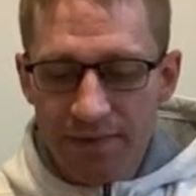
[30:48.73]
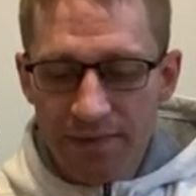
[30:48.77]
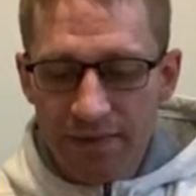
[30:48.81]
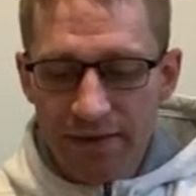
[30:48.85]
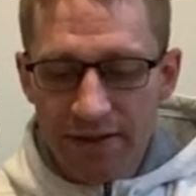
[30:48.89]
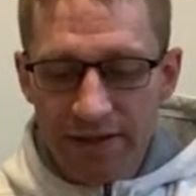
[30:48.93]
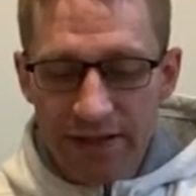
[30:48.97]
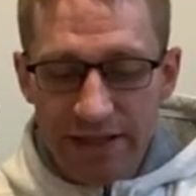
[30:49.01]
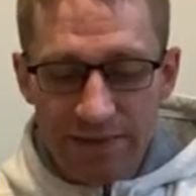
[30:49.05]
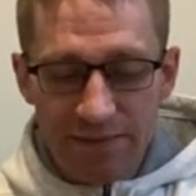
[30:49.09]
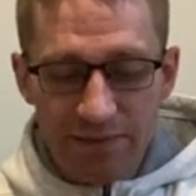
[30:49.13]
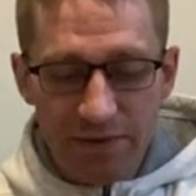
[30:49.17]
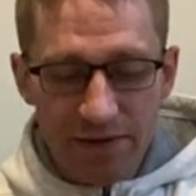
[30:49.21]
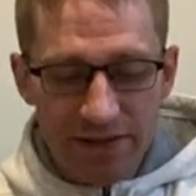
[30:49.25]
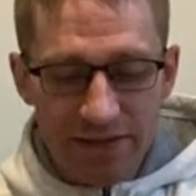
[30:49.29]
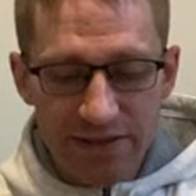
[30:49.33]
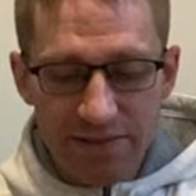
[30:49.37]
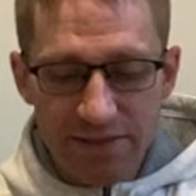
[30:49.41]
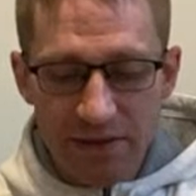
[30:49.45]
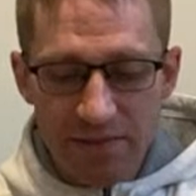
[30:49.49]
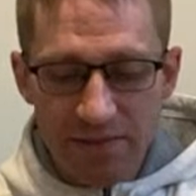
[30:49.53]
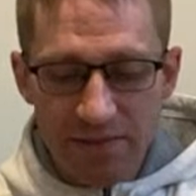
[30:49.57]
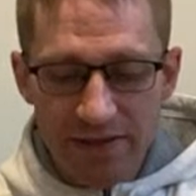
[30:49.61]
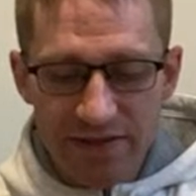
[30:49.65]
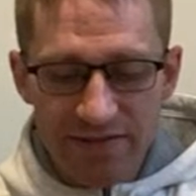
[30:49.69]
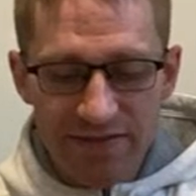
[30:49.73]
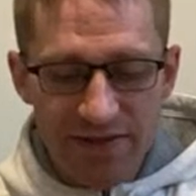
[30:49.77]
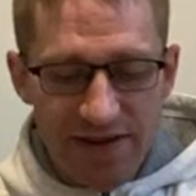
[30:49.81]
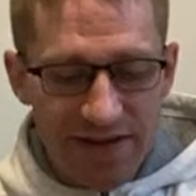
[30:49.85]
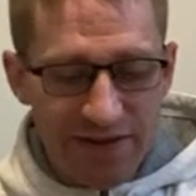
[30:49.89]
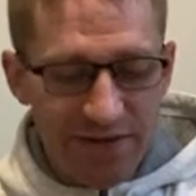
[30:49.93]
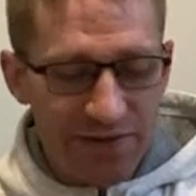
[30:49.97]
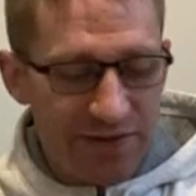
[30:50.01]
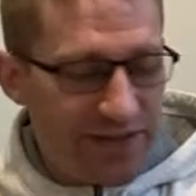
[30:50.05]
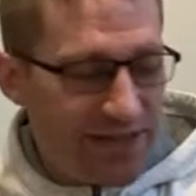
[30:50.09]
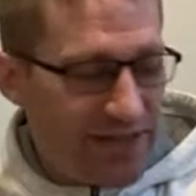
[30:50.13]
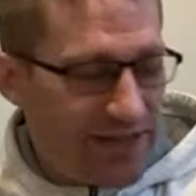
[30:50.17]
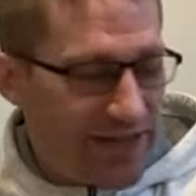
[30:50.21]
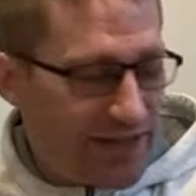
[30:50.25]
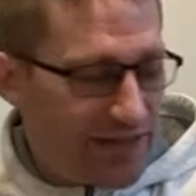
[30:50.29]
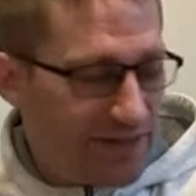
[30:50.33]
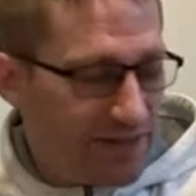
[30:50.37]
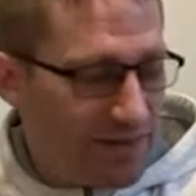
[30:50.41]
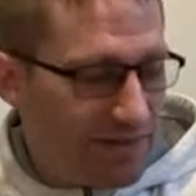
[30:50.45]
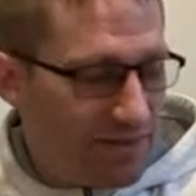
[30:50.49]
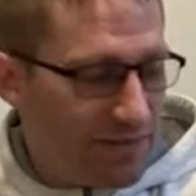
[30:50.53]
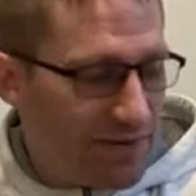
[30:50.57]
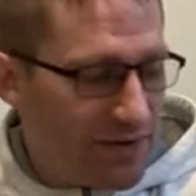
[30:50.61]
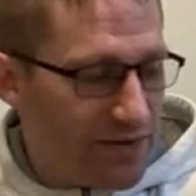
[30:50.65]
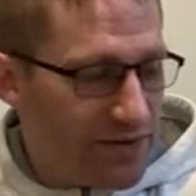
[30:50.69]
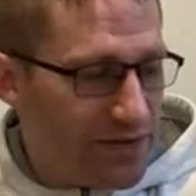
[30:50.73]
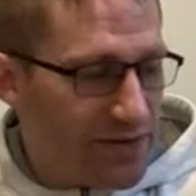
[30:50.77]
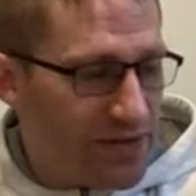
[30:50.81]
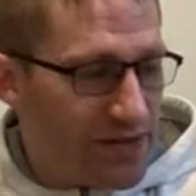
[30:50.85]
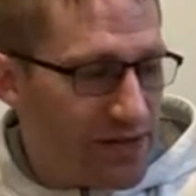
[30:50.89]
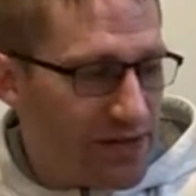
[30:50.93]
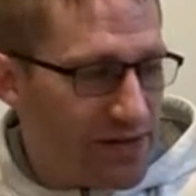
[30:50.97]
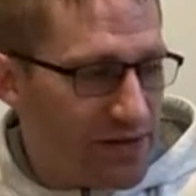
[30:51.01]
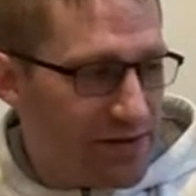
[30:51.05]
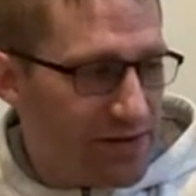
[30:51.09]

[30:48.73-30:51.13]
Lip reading: It's probably some of the best factory tea that's been produced.